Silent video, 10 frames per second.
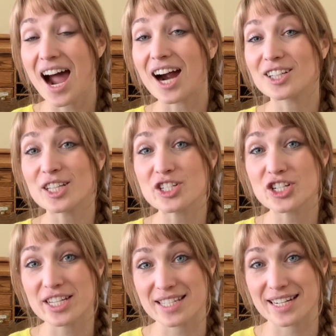are
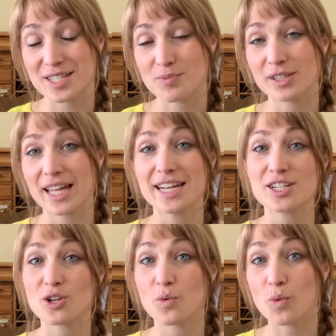logistics relating
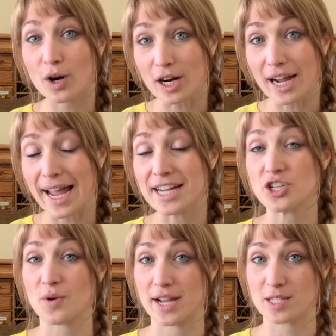to work and
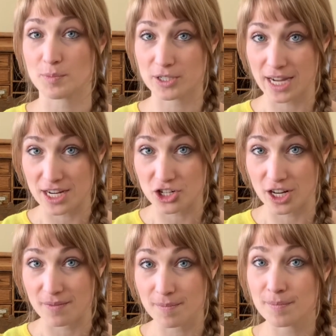transportation.